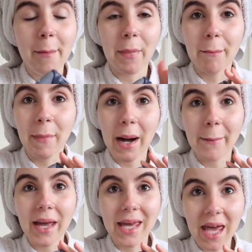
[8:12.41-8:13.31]
My
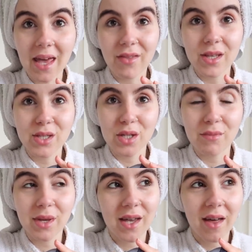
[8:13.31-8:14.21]
mom gave this to
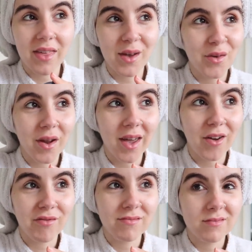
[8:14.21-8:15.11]
me. I think when
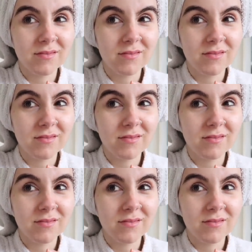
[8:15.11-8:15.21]
I